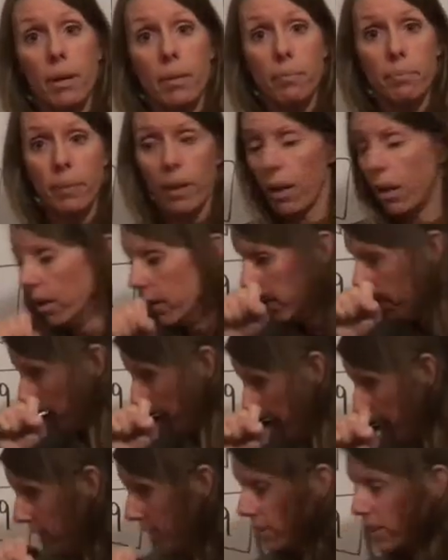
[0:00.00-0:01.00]

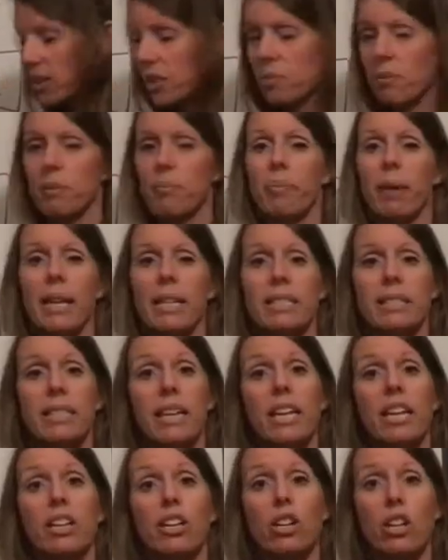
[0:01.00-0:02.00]
excuse me, best set
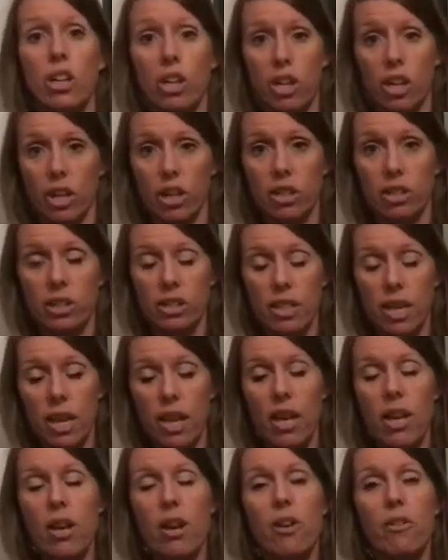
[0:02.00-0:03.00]
of cards
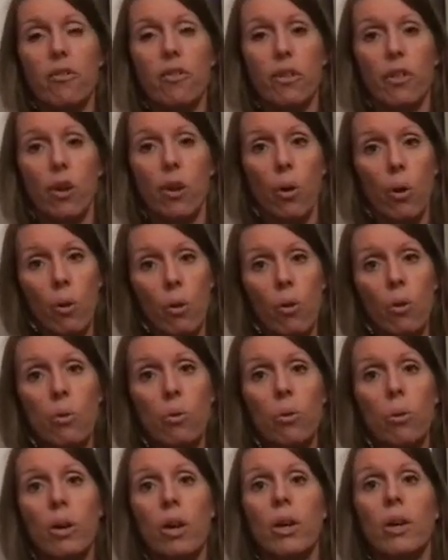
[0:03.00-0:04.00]
for the
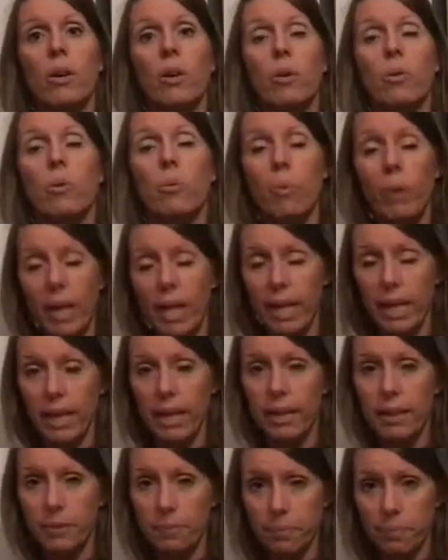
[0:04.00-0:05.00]
whole week,
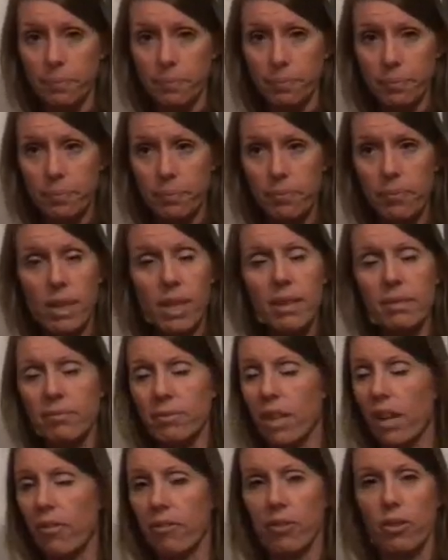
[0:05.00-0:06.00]

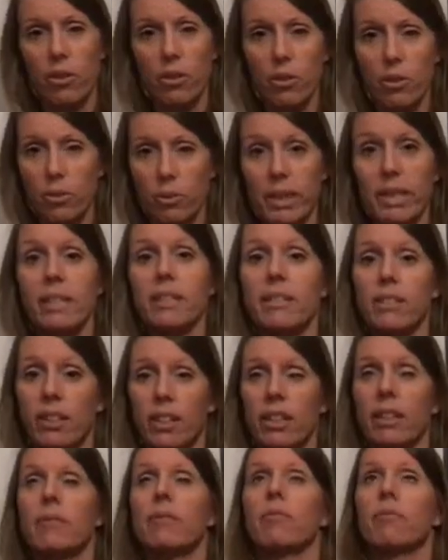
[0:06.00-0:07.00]
not for the whole week,
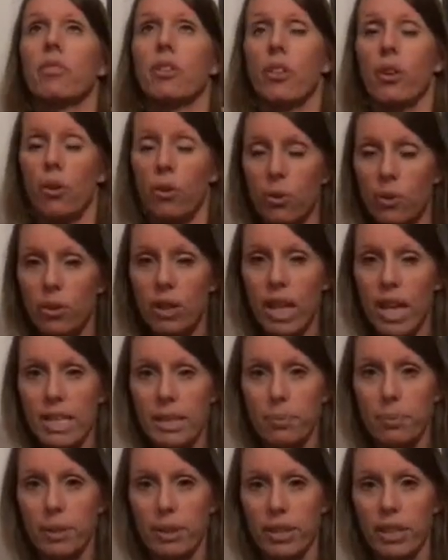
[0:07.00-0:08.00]
sorry, for the whole class
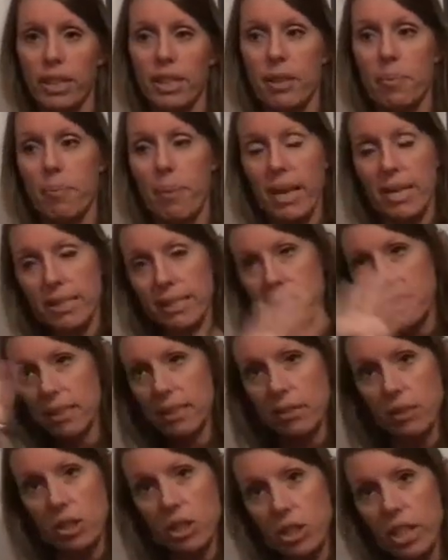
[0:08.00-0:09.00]
period, the best
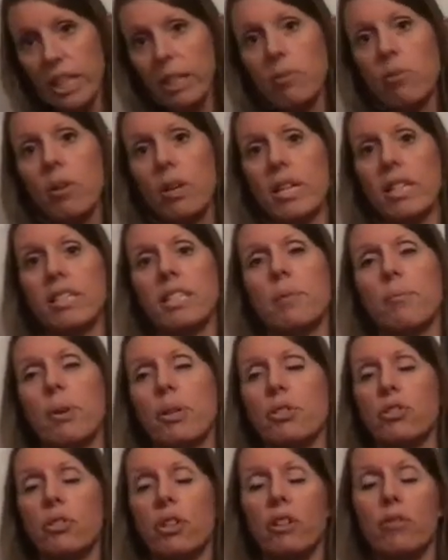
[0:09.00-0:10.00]
looking ones, the
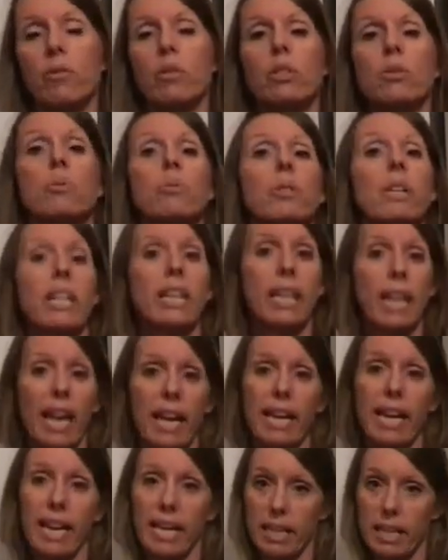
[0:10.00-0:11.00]
most creative ones will get a
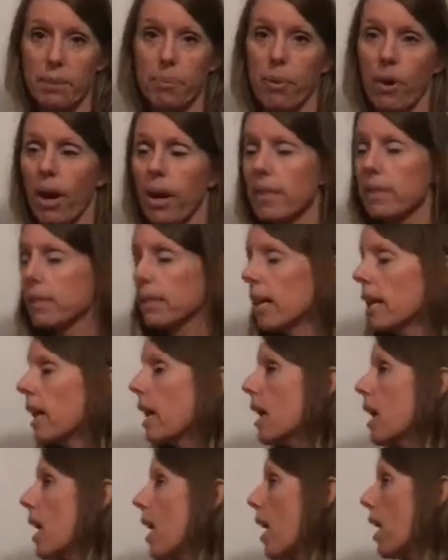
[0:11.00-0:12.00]
candy prize.
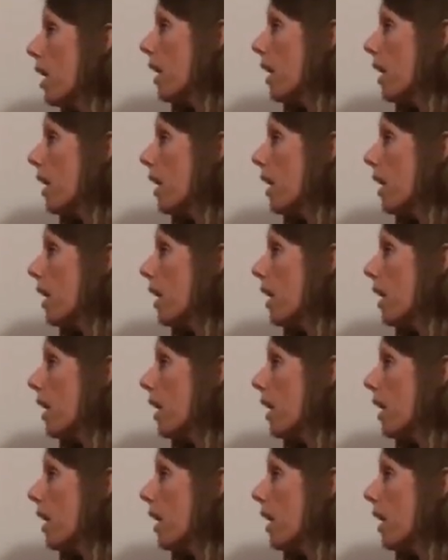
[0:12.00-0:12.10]
All